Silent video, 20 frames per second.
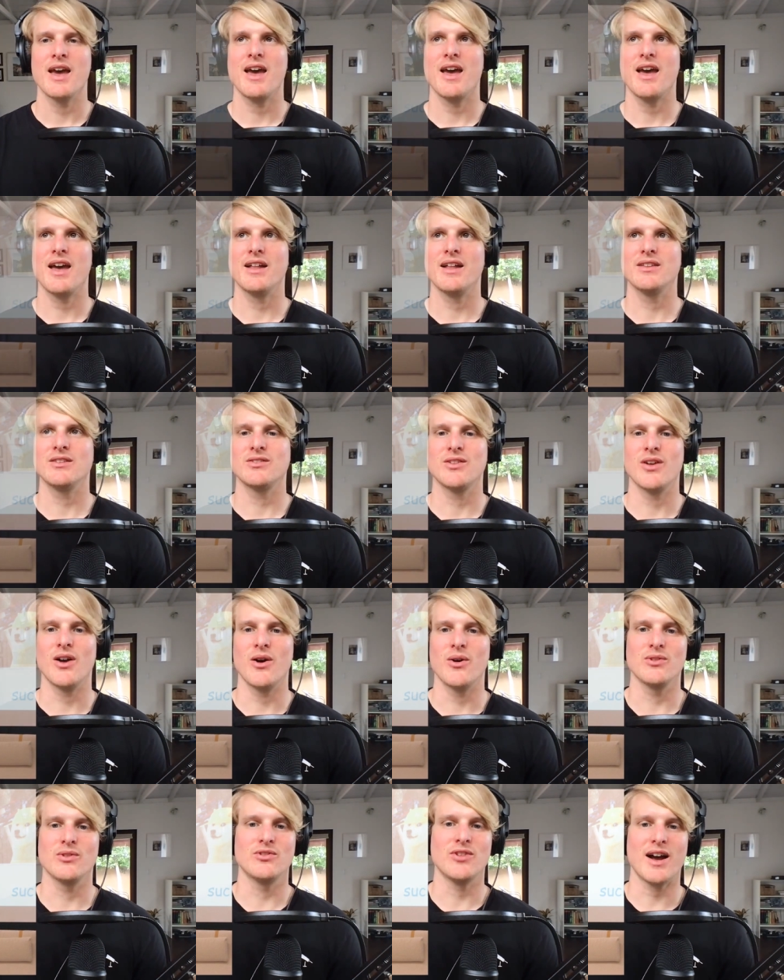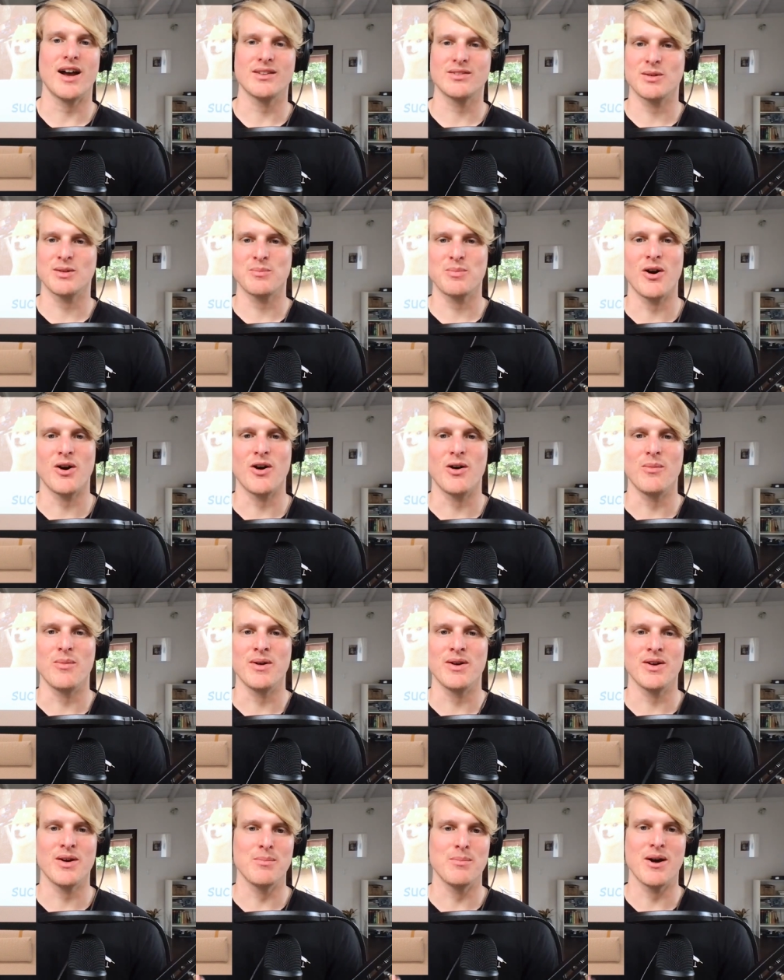And so Jackson
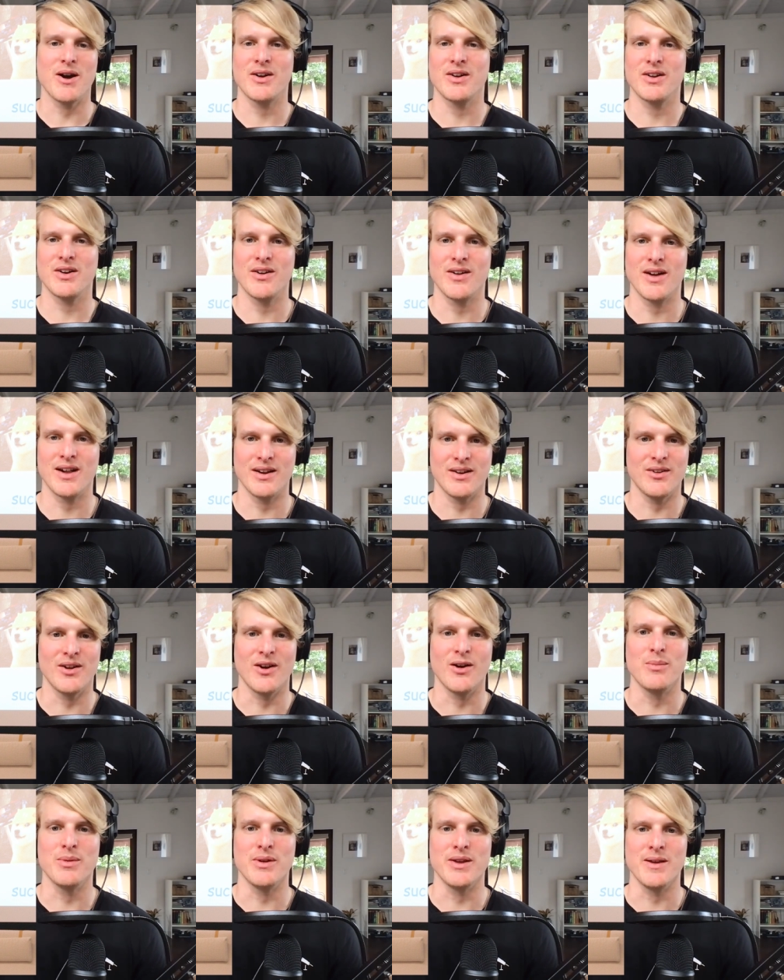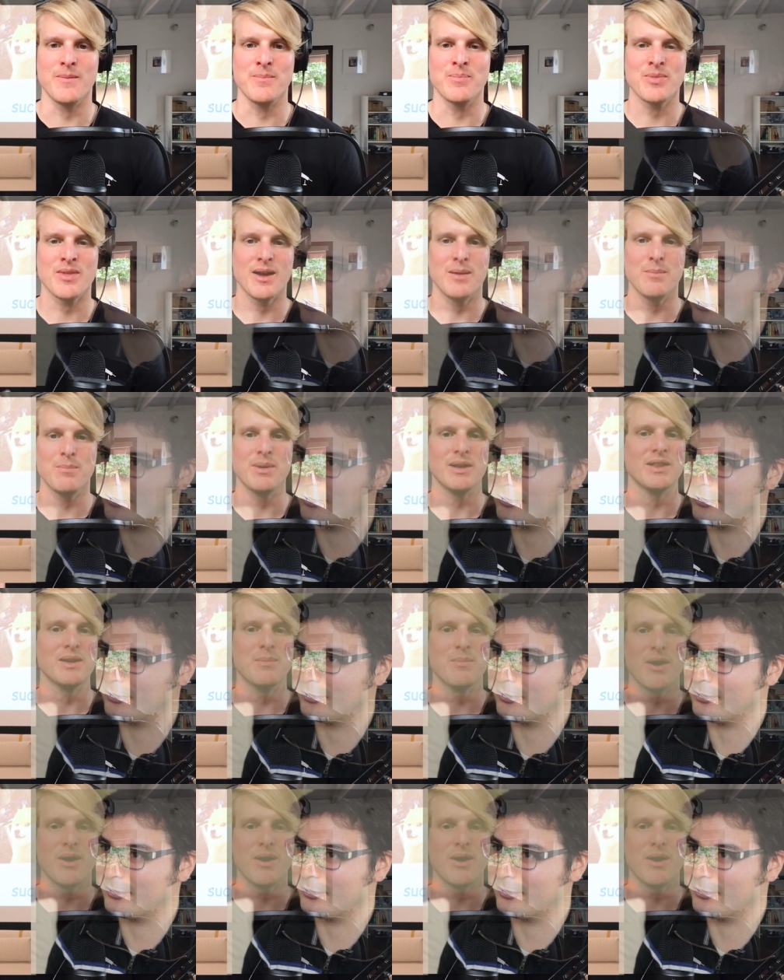Palmer, a marketer at Adobe, and Billy